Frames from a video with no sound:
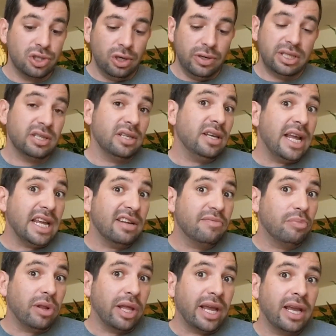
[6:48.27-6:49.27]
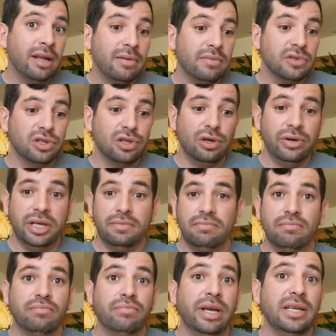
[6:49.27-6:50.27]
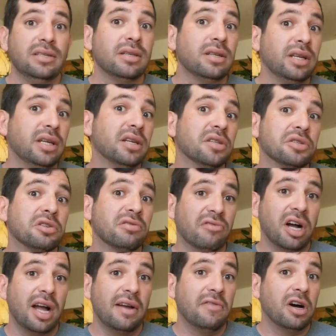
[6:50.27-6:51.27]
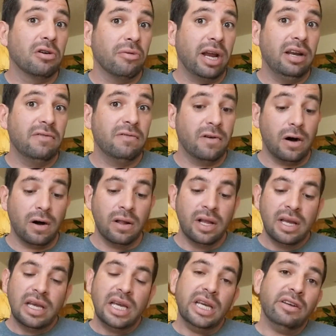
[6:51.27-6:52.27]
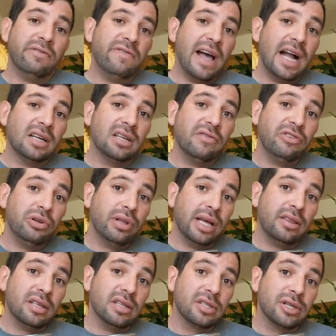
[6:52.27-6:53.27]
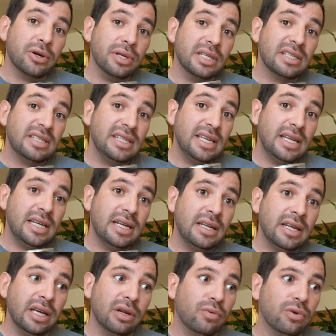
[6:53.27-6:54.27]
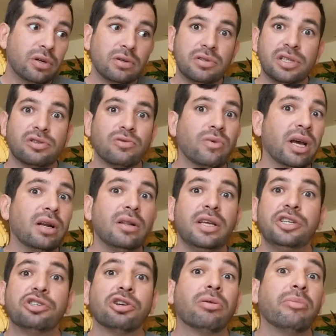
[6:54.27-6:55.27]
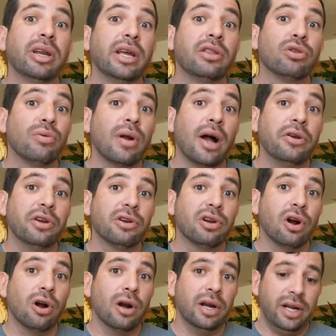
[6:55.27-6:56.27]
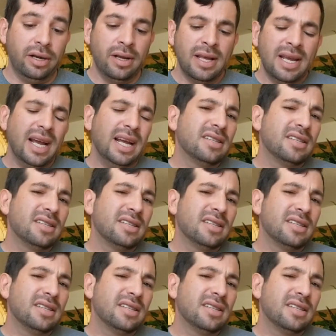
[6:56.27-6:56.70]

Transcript: so it's a native plant, so it basically can survive on rainfall. In fact, if you let this go to seed, it will just readily germinate throughout your garden.